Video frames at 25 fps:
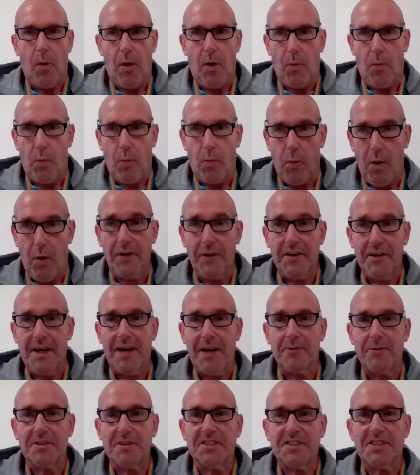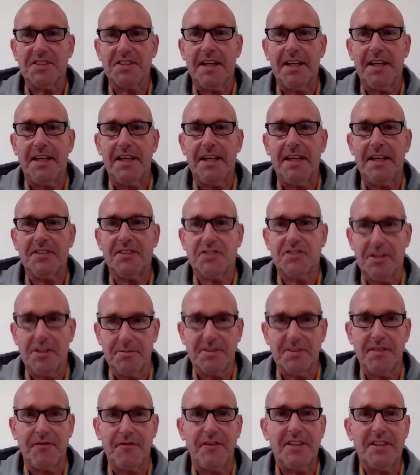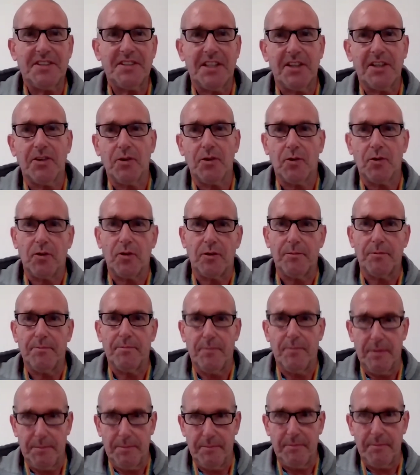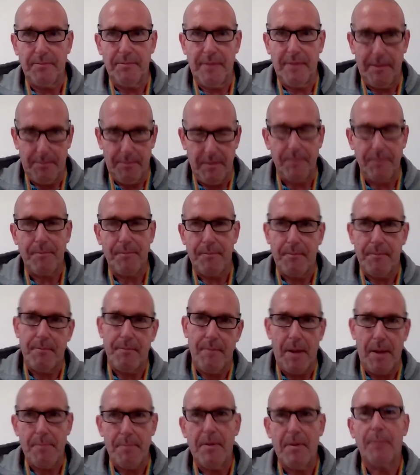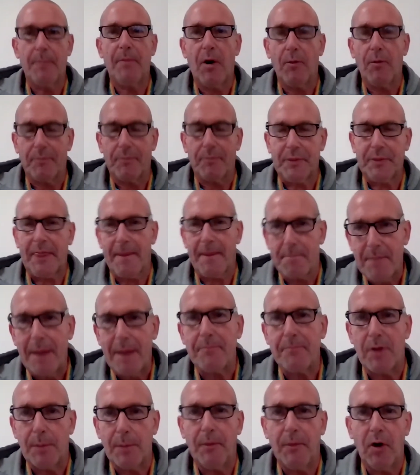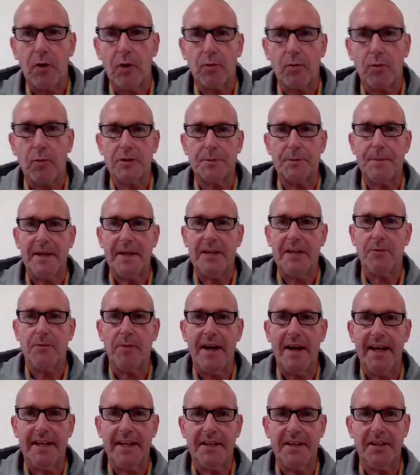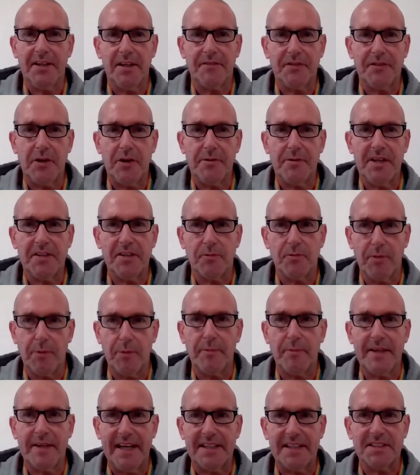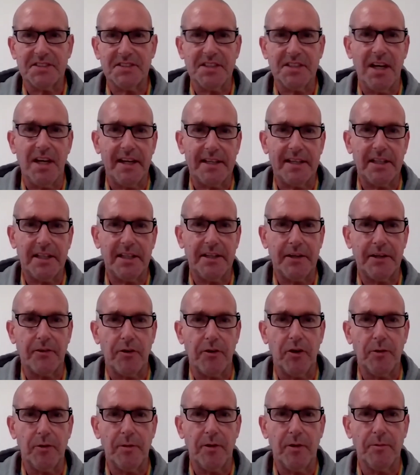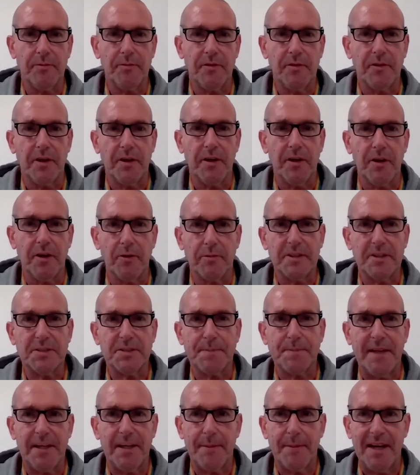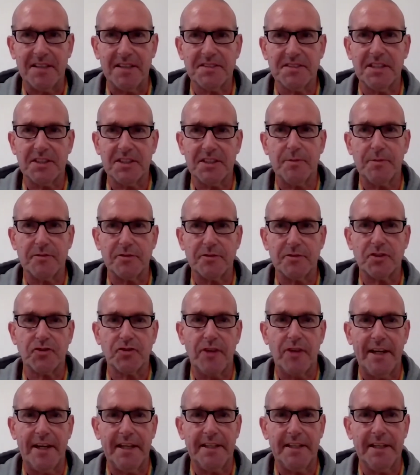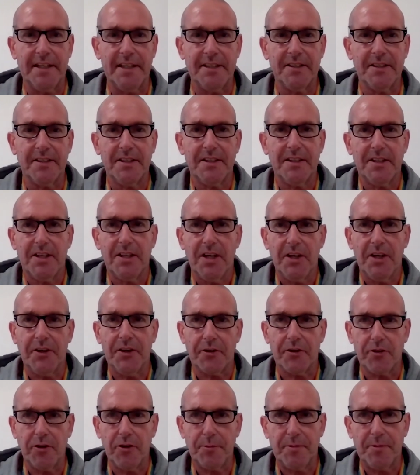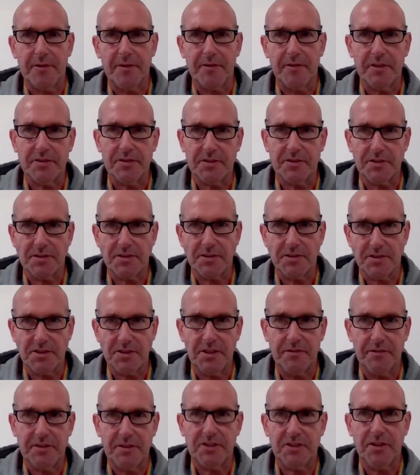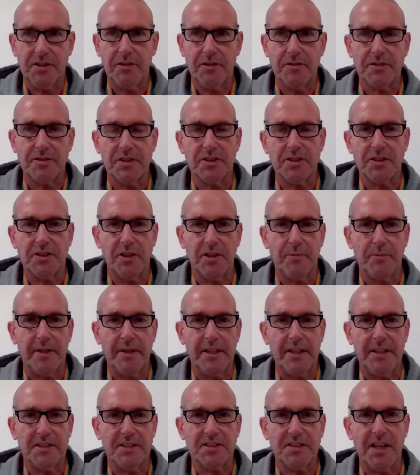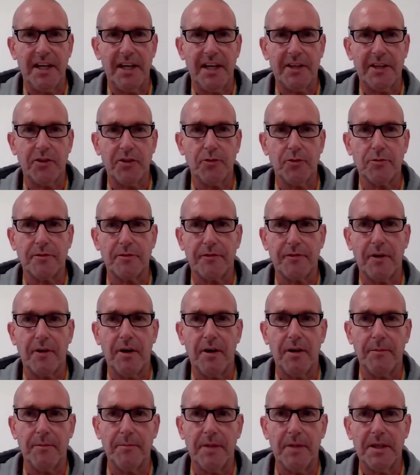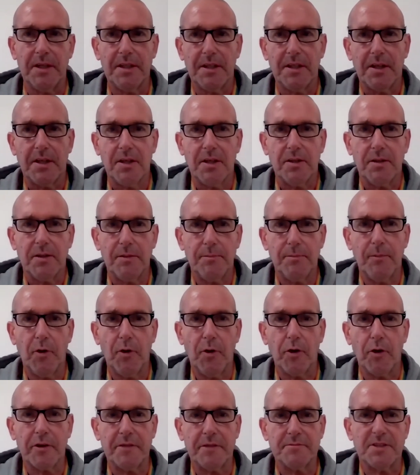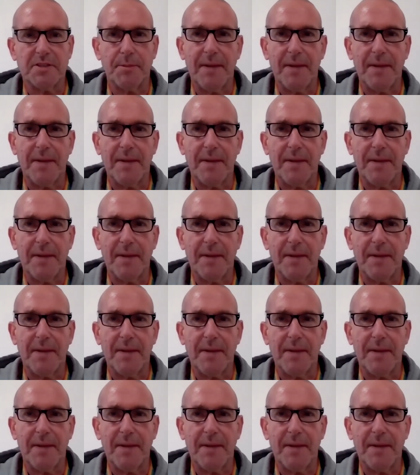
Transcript: one, I would say, in terms of physical mem- mem- memorable would be when a few years when we had a cycling group and uh, we spent about six months training and a group of us service users and we cycled from Morecambe to